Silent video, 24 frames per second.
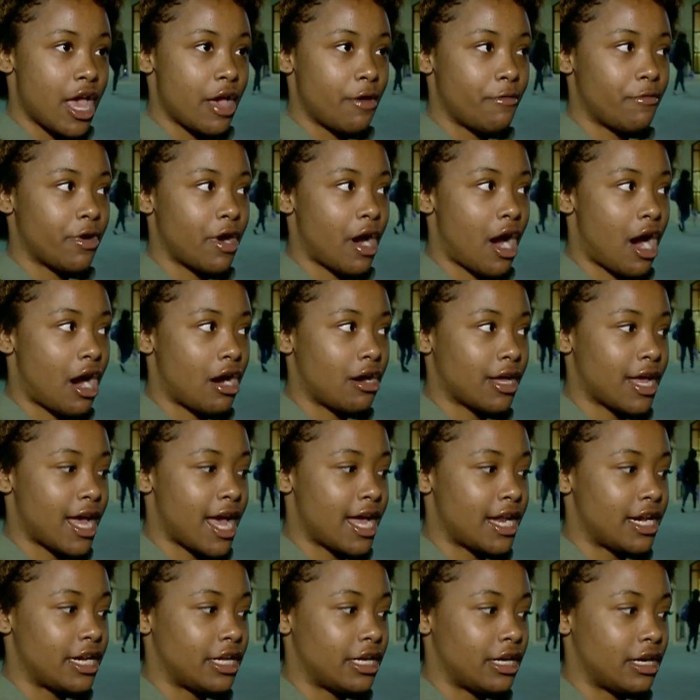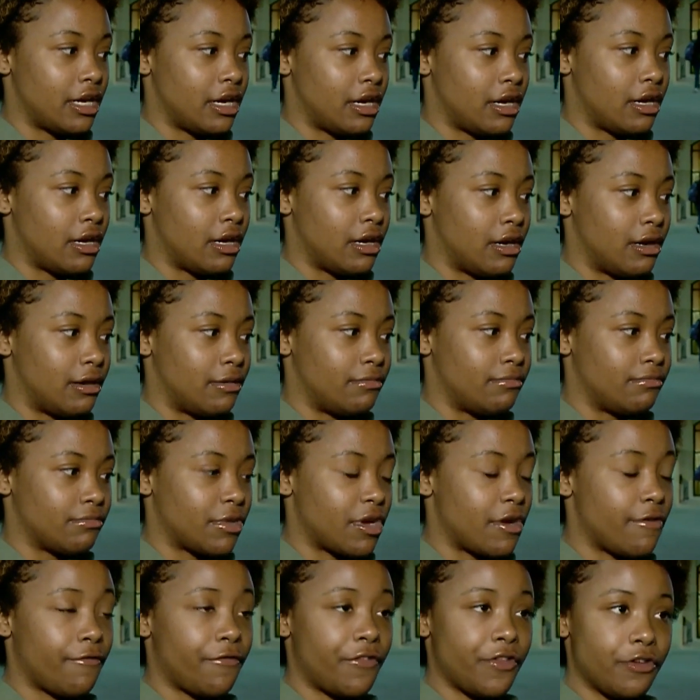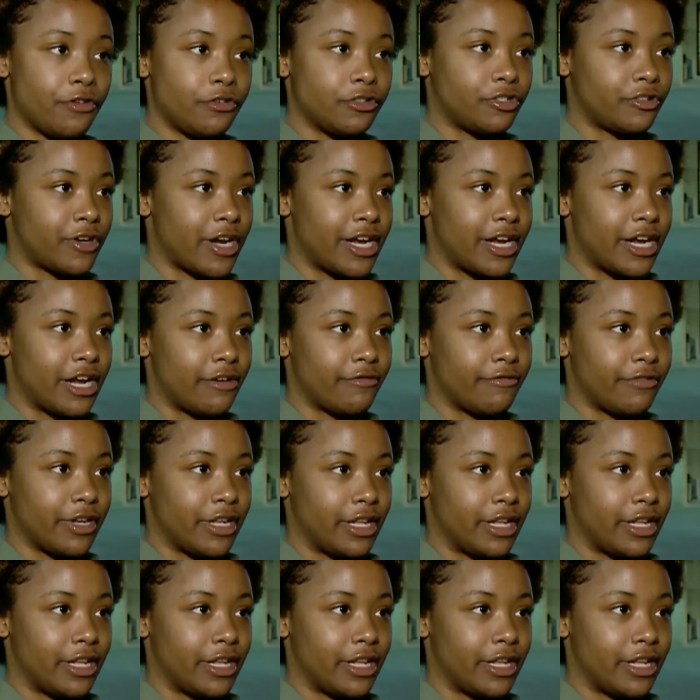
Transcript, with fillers: And we're all kind of um, confused right now,